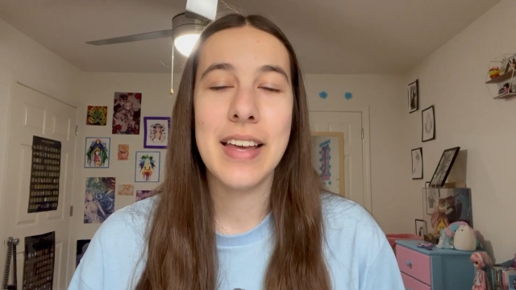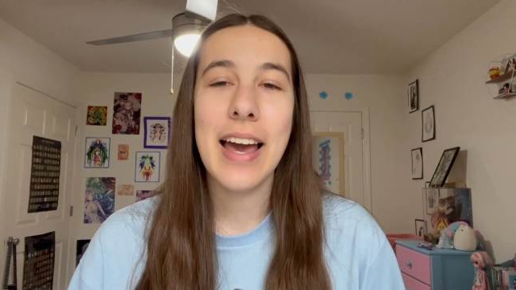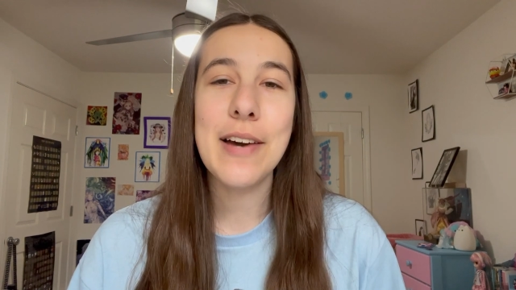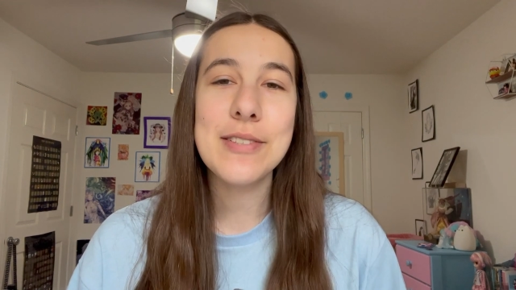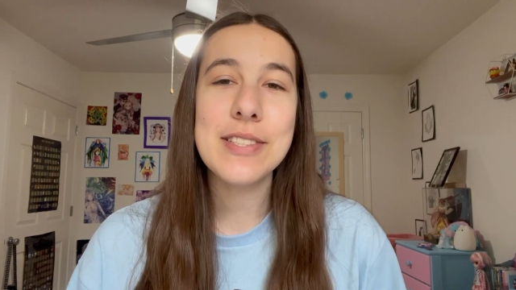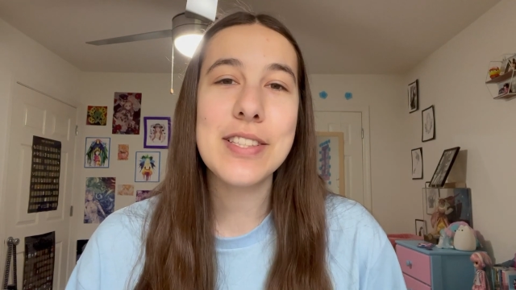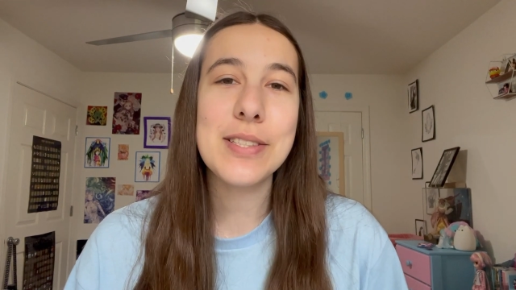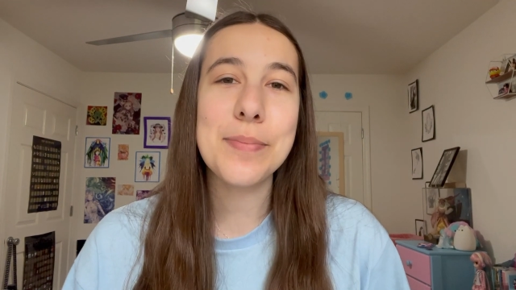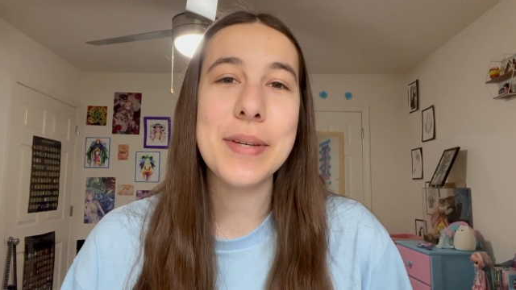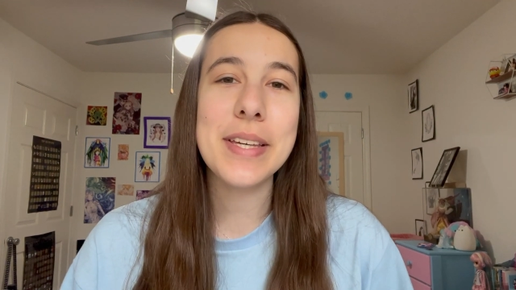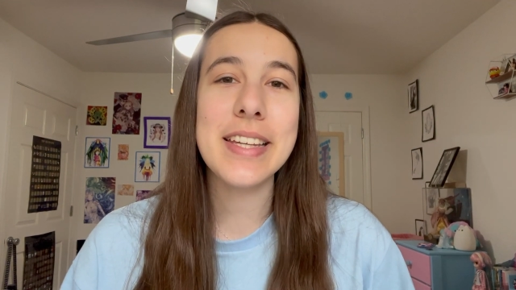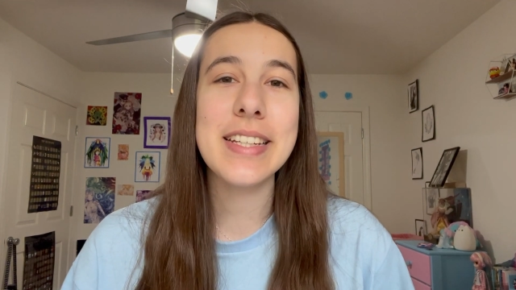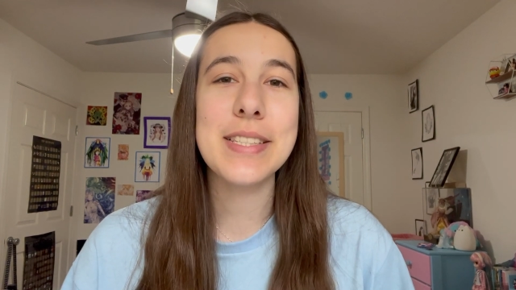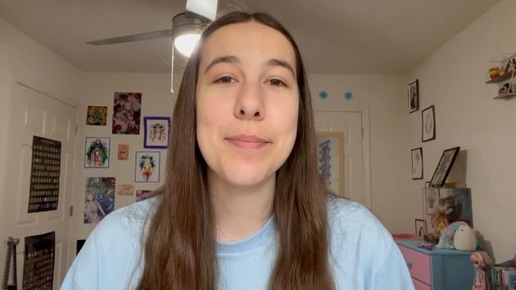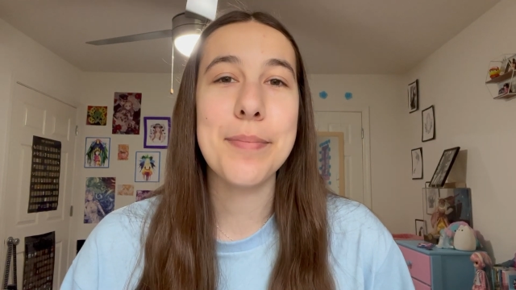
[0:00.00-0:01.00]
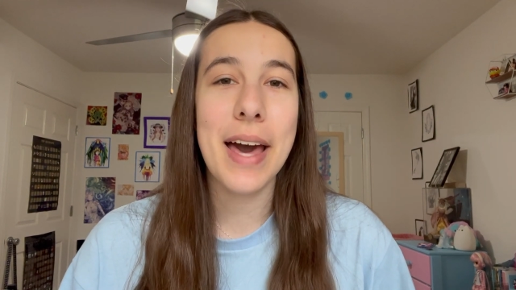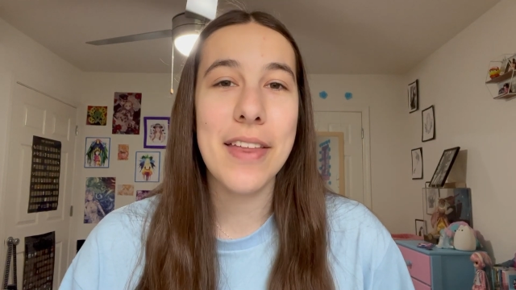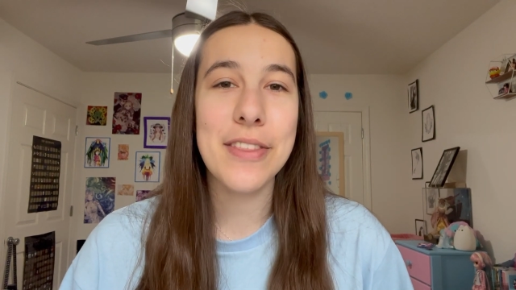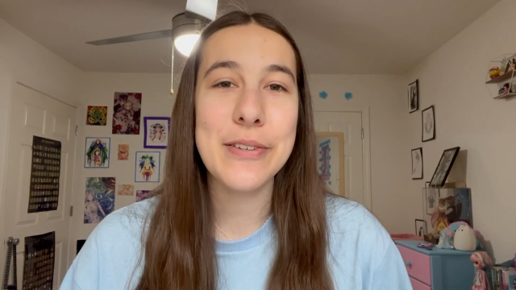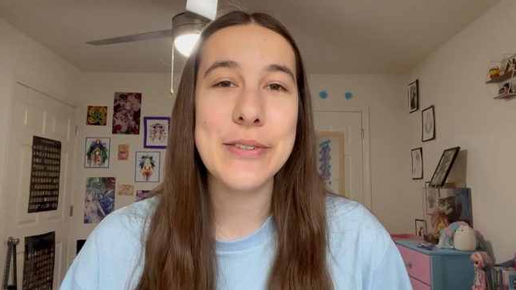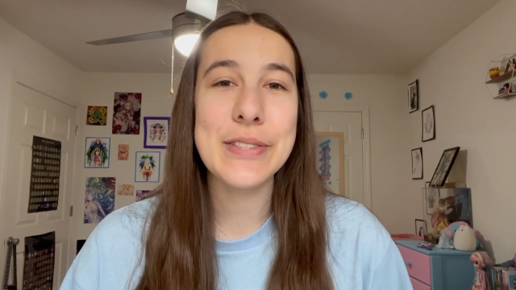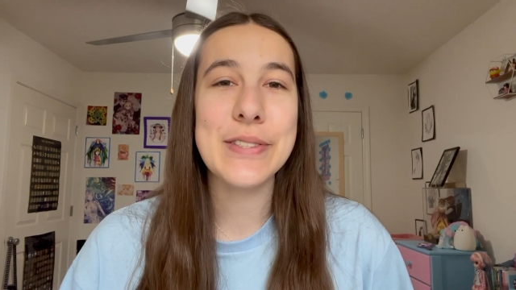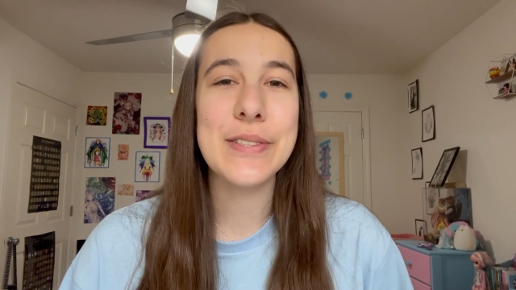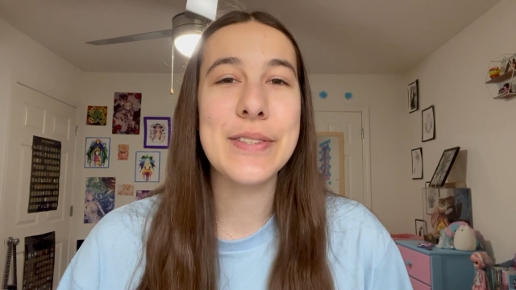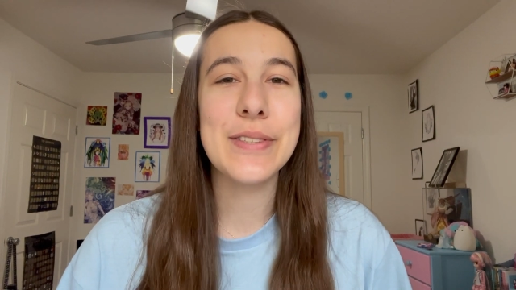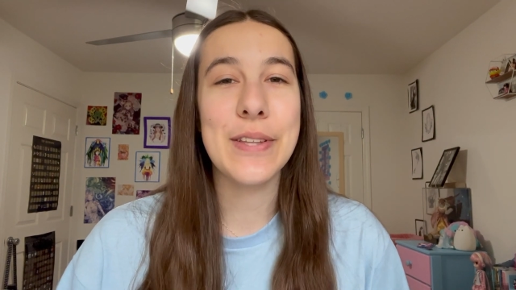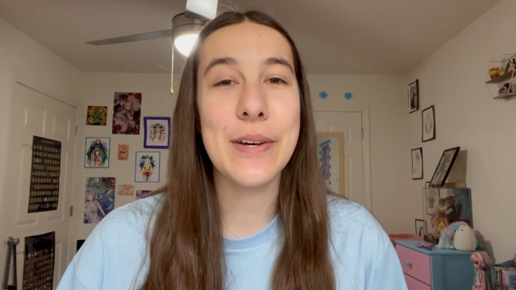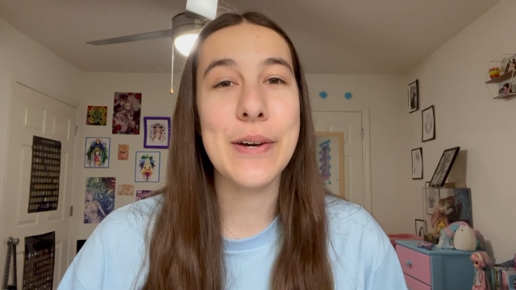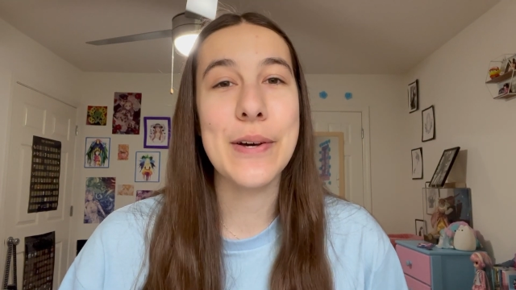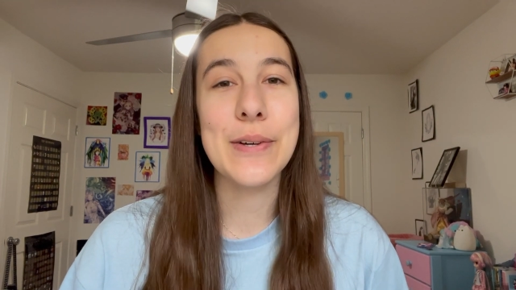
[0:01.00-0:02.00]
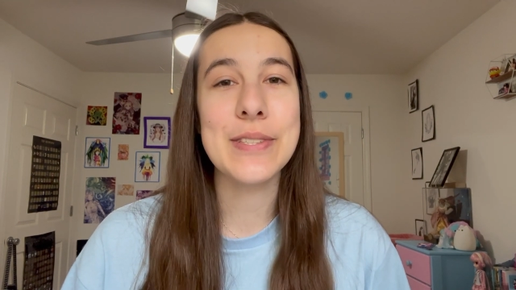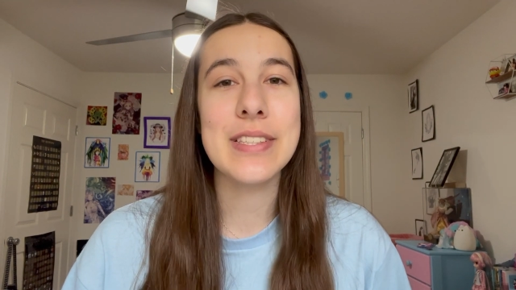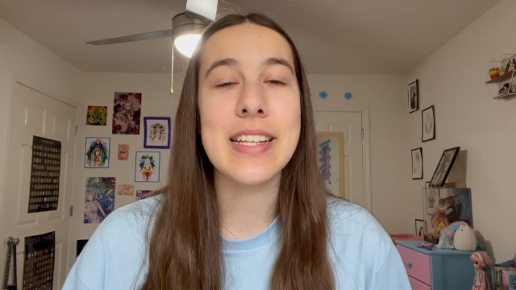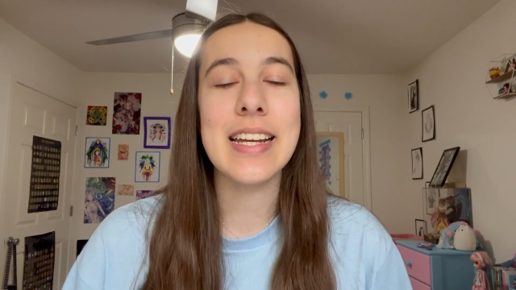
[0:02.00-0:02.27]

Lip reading: How is this appealing to pathos, logos,